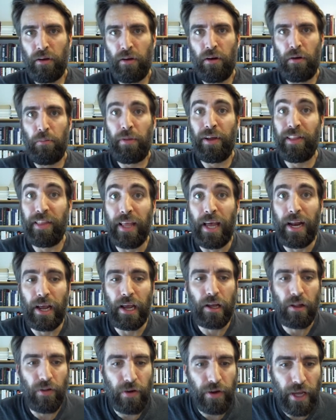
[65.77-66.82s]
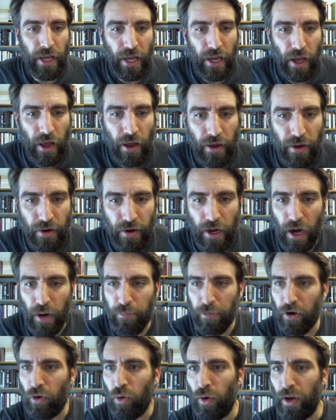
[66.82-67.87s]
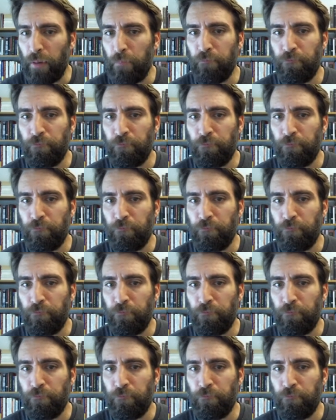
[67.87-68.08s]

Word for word: pathetic looking copper coin.